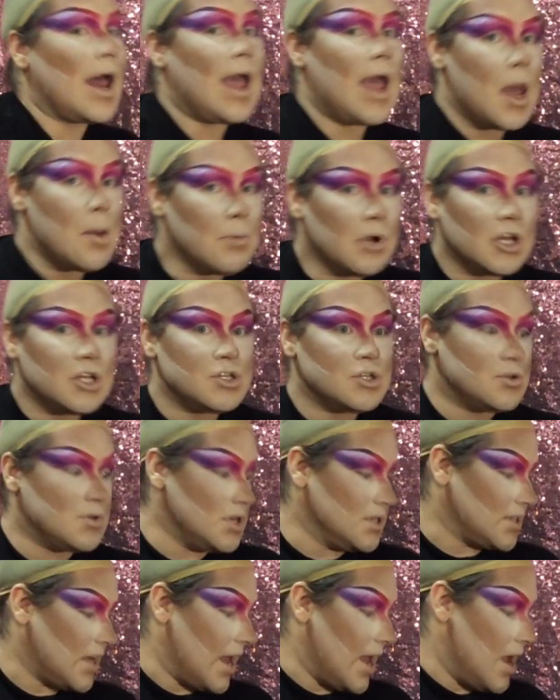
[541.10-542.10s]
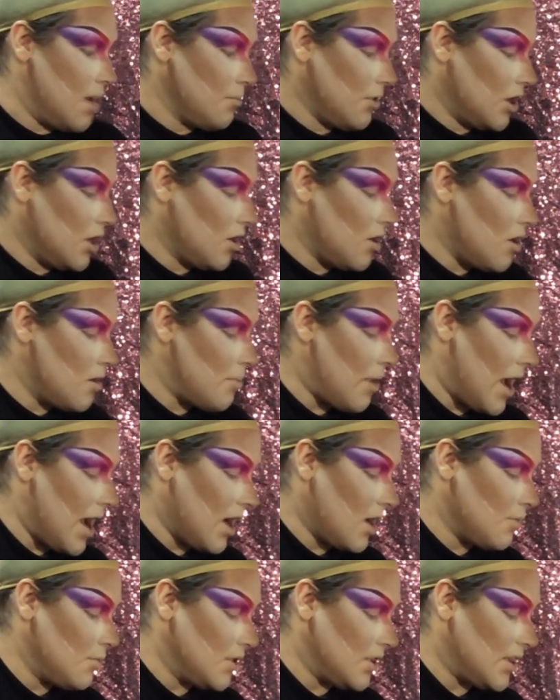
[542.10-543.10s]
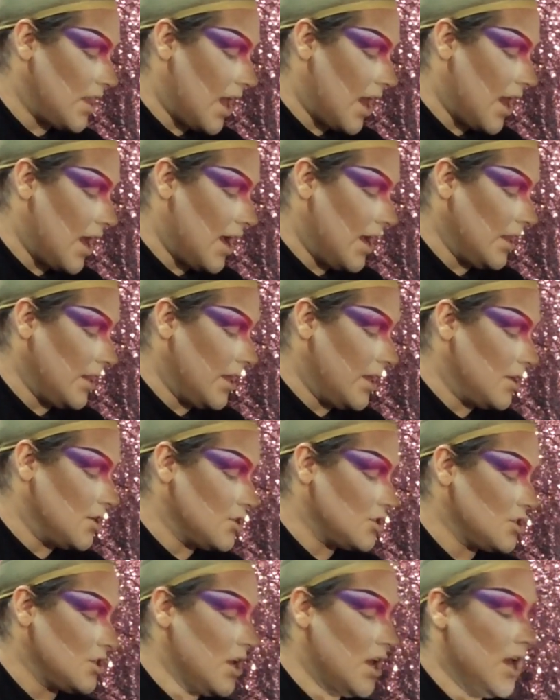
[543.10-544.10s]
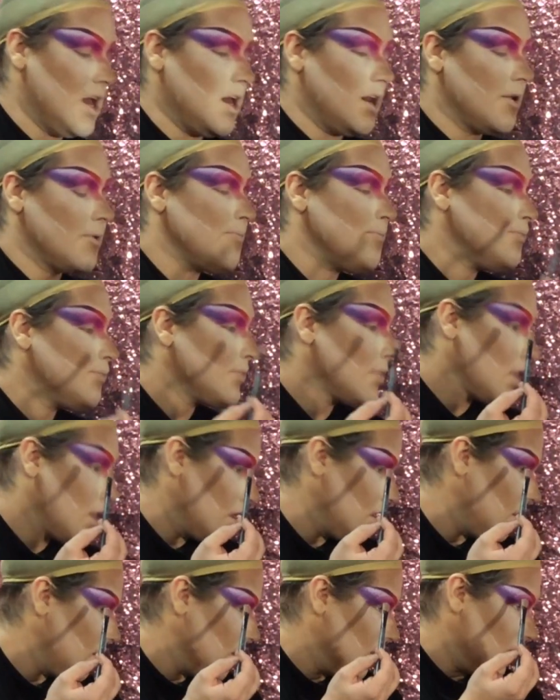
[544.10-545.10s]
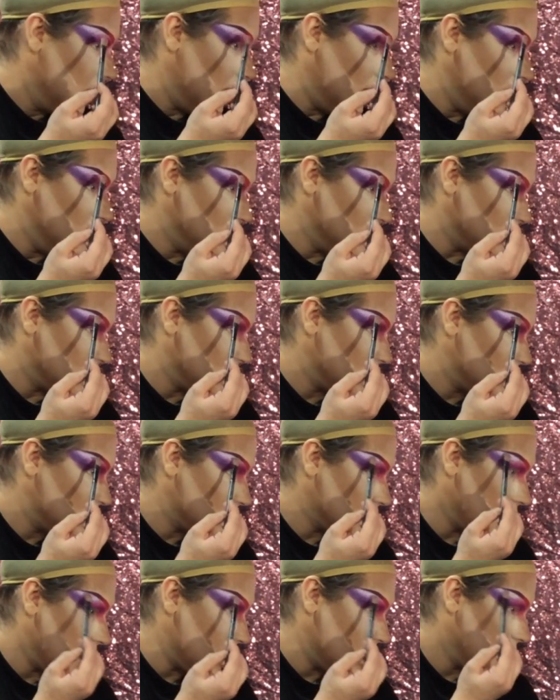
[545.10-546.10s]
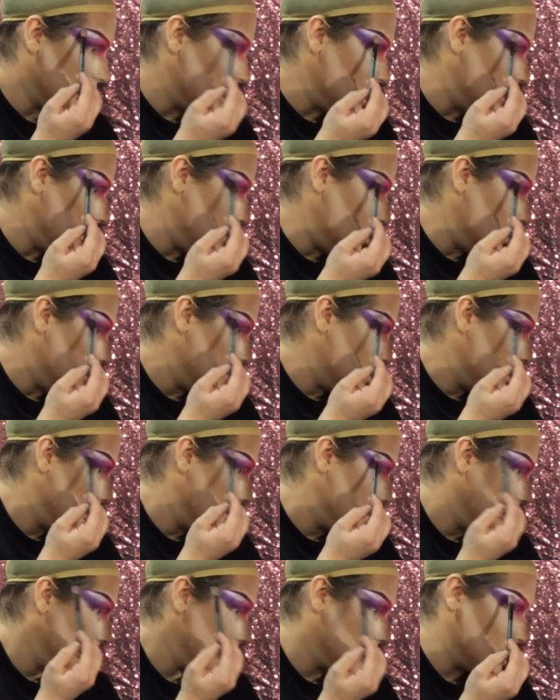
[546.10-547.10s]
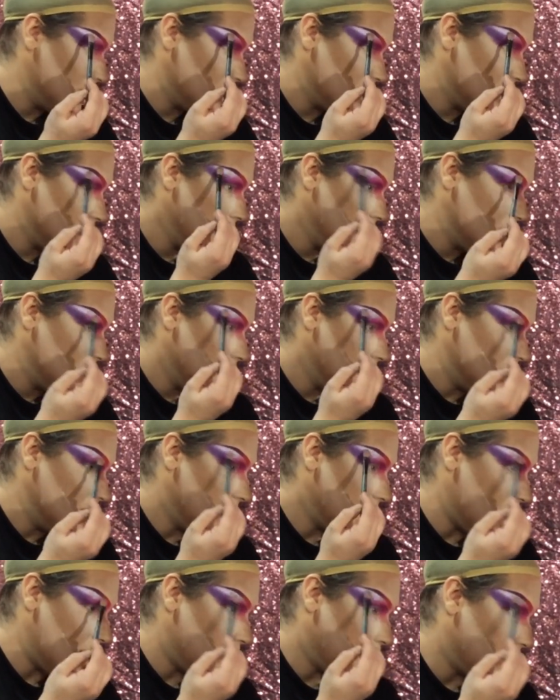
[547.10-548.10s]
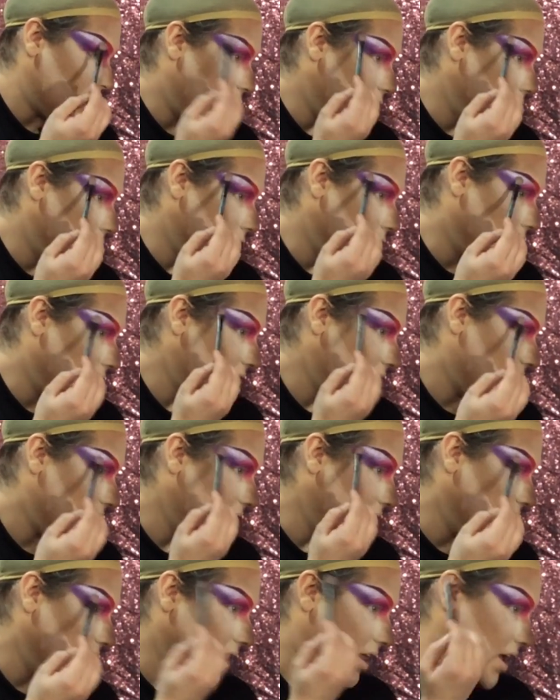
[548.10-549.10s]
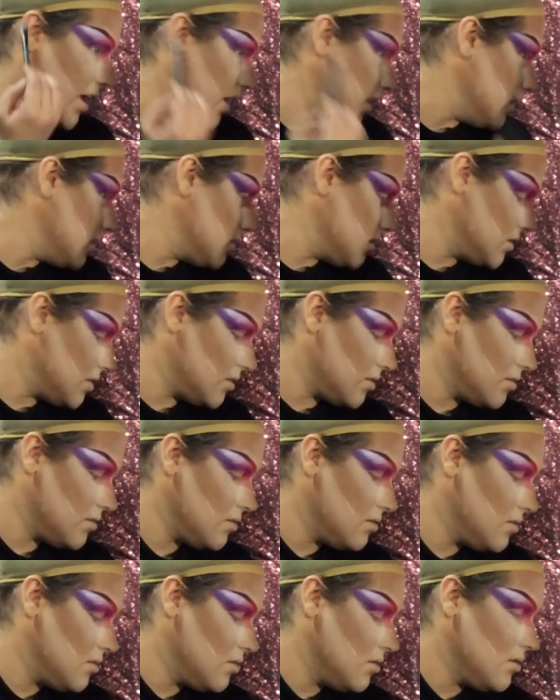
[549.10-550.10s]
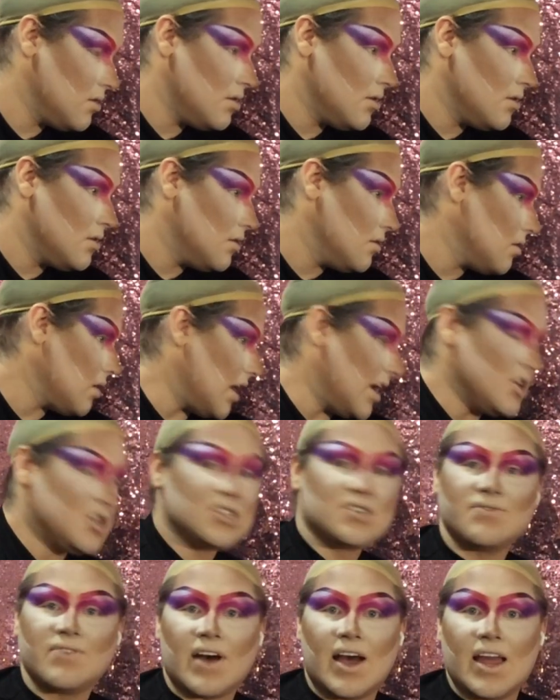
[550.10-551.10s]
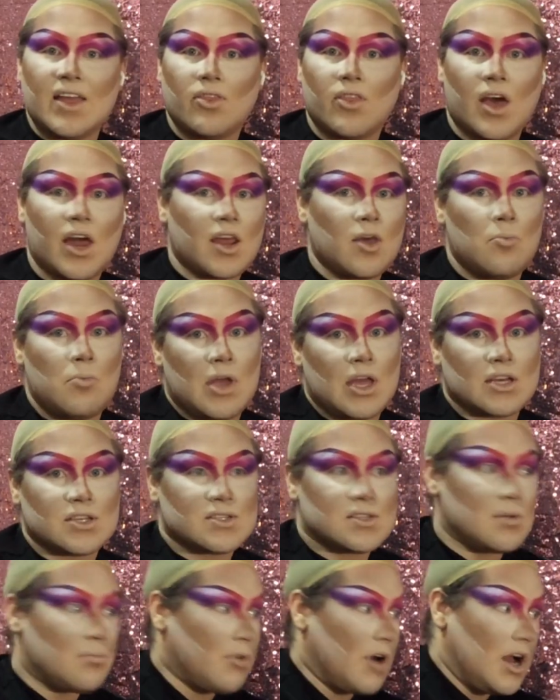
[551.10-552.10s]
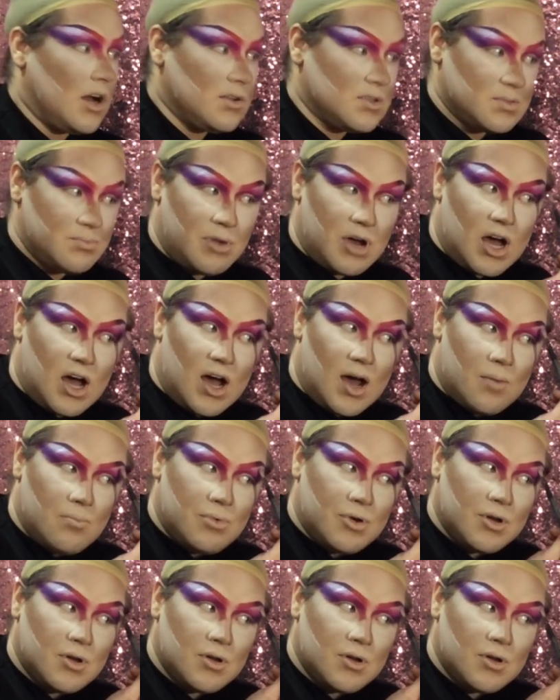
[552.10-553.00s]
I am going to do is I am going to go back with that highlighter shade and just strengthen that brow bone highlight. I just find that it makes the brows pop.